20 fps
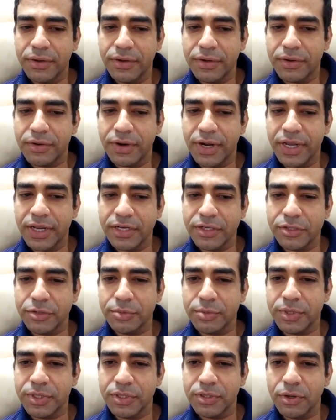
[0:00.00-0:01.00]
trying
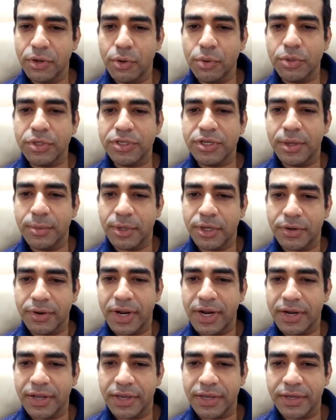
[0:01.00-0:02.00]
to be over
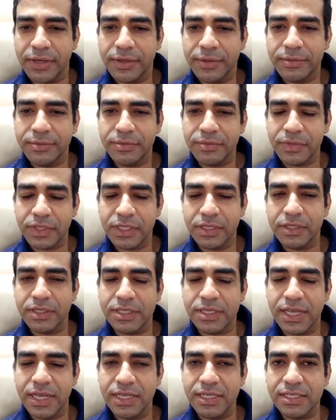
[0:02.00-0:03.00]
democratic, in the
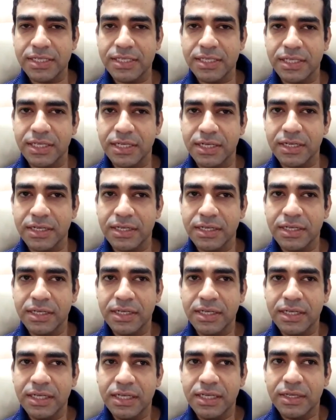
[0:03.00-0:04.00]
sense that
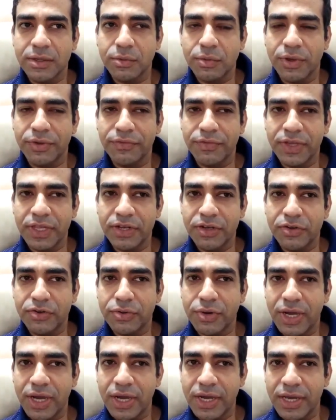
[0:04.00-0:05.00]
when we
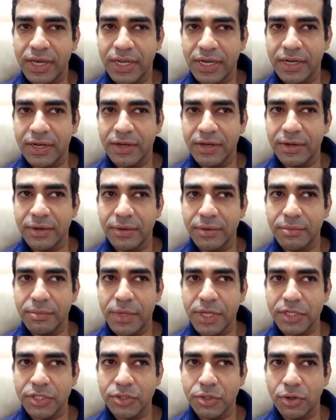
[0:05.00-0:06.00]
try and
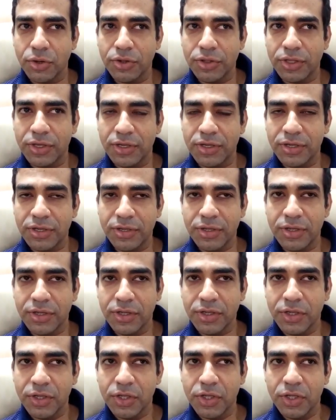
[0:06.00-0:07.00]
make sure that
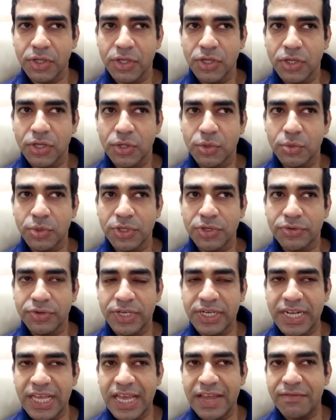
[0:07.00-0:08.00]
we
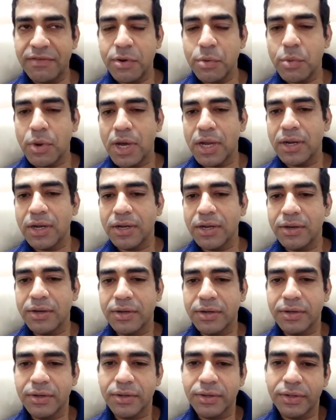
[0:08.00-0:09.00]
treat everyone
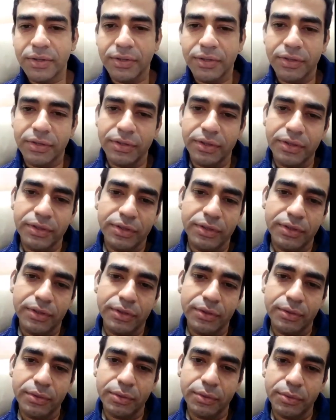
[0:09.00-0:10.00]

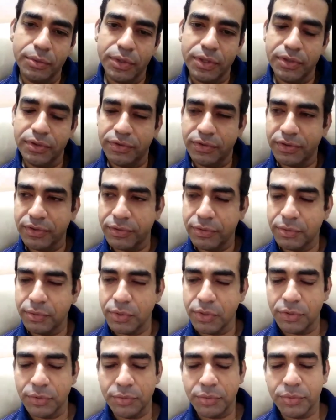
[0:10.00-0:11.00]
with the
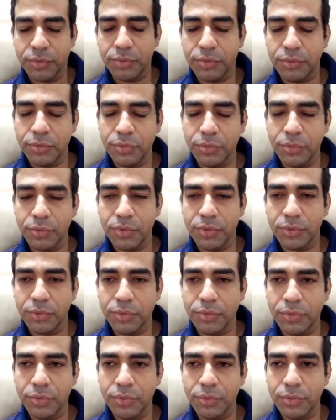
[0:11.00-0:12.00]

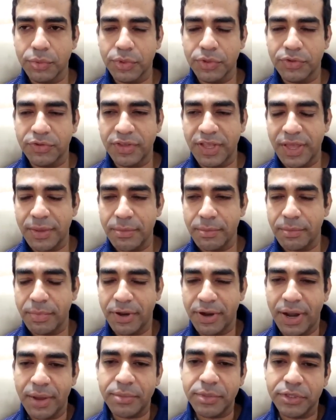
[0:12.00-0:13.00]
same
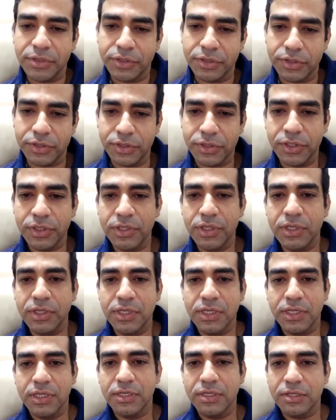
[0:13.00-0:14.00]
parameters
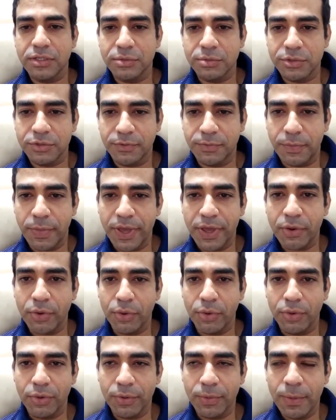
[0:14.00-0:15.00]
in terms of
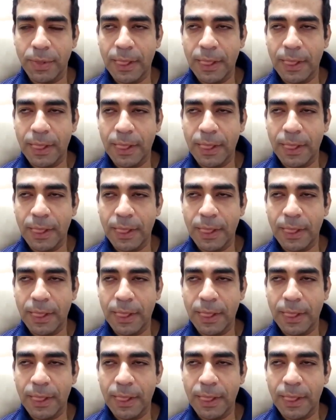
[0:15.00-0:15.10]
payroll,